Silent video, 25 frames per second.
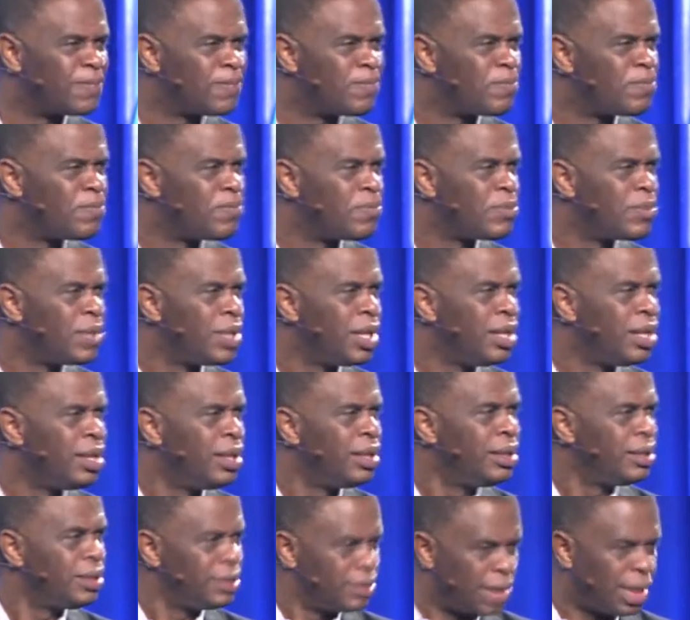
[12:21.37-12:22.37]
Amen.
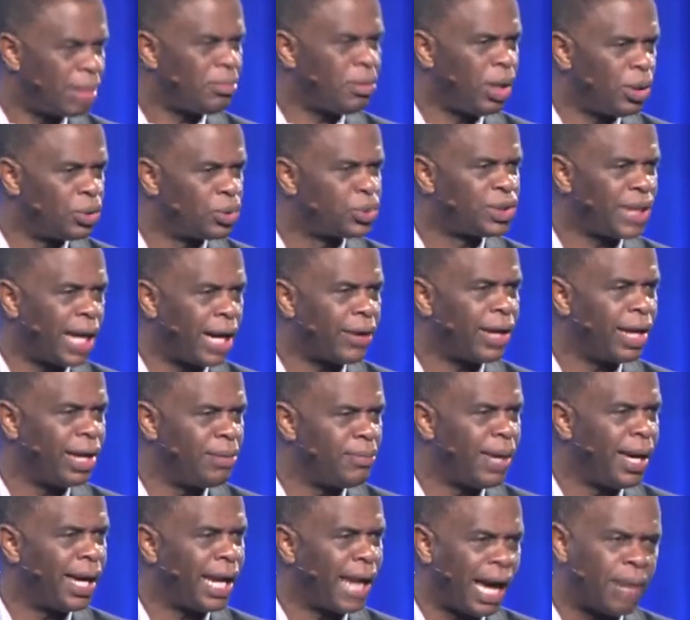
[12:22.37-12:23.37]
Come on, shout
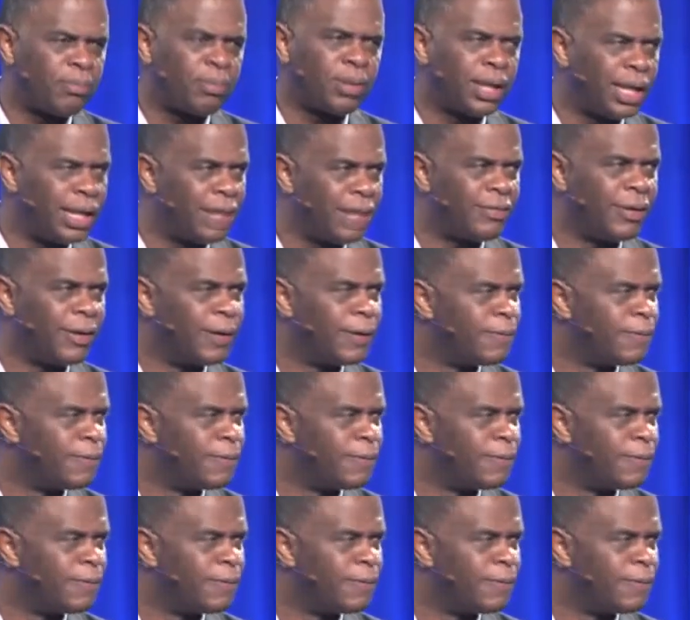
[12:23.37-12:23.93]
amen. I believe it.